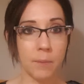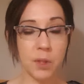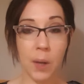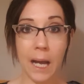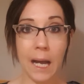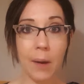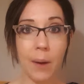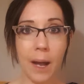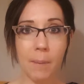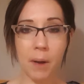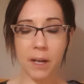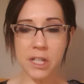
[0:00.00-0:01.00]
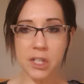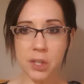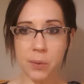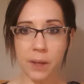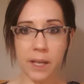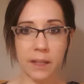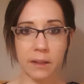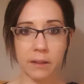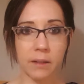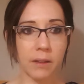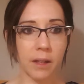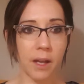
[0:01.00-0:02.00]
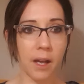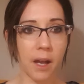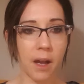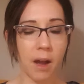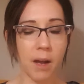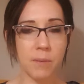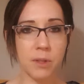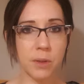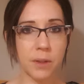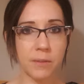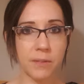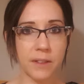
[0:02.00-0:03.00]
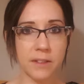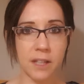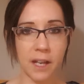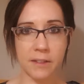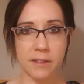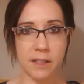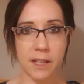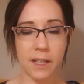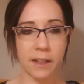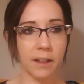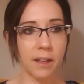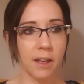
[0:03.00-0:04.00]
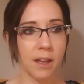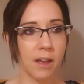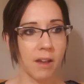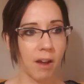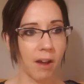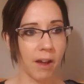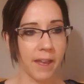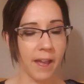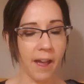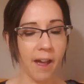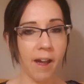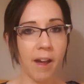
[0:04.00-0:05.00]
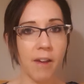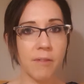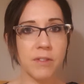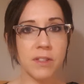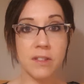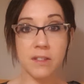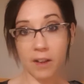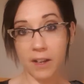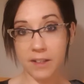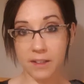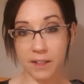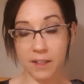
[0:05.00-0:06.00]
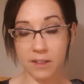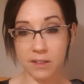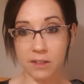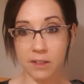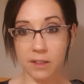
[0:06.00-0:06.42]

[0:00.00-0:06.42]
So how am I doing? I'm doing fantastic. I have decided